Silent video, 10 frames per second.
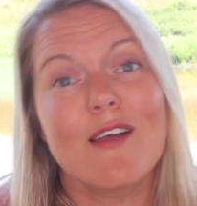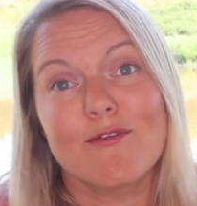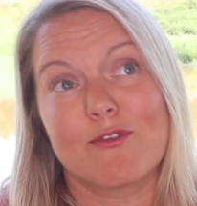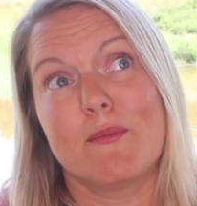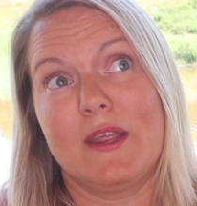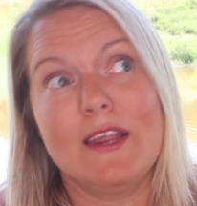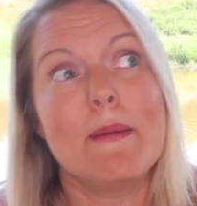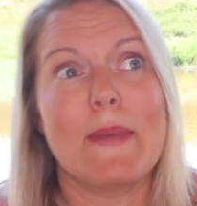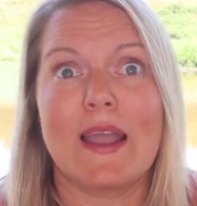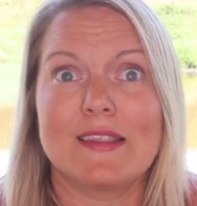for me
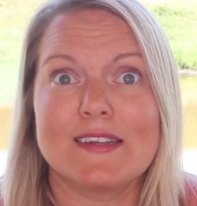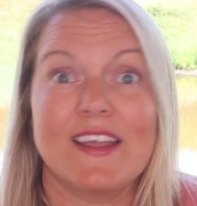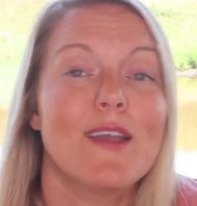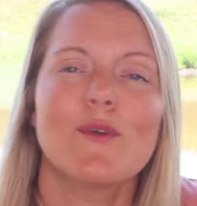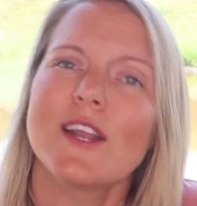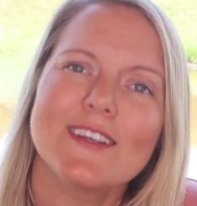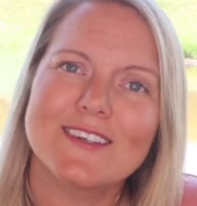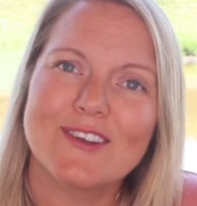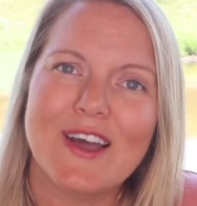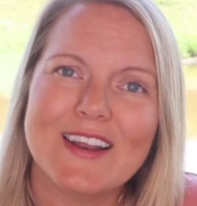back in the day when I
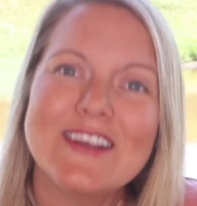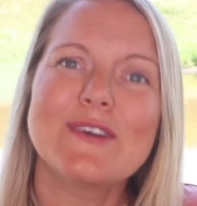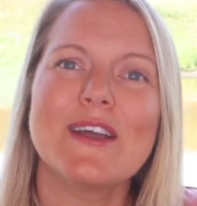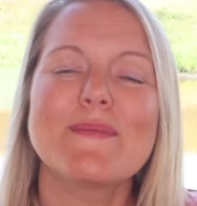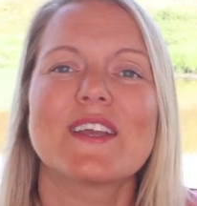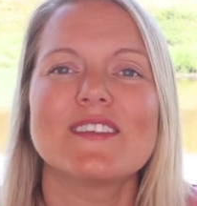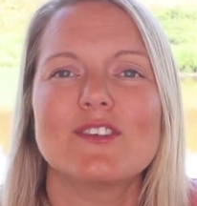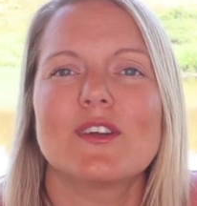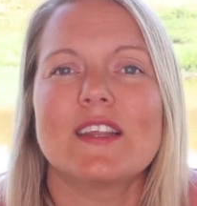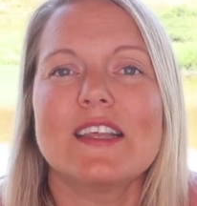didn't know how to do it, because
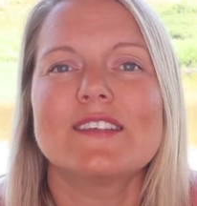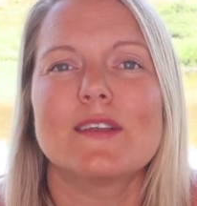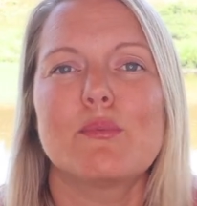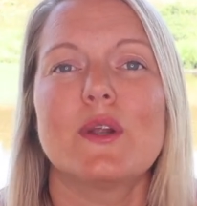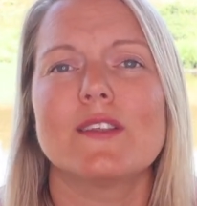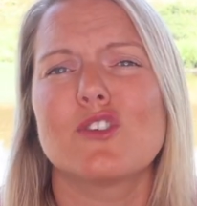you can easily print.